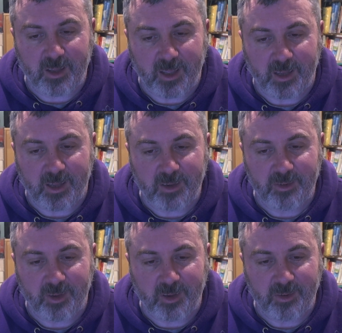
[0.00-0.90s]

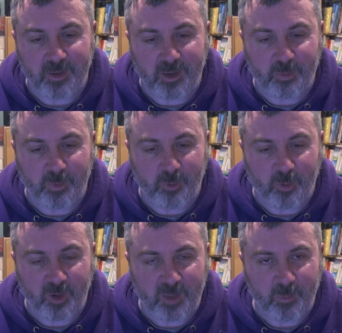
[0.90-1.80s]
TL866
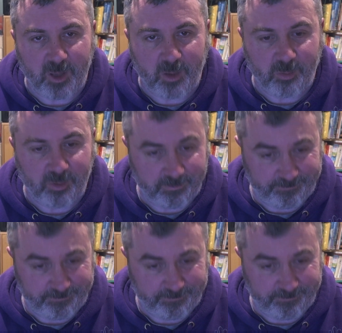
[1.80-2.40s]
before it can be used.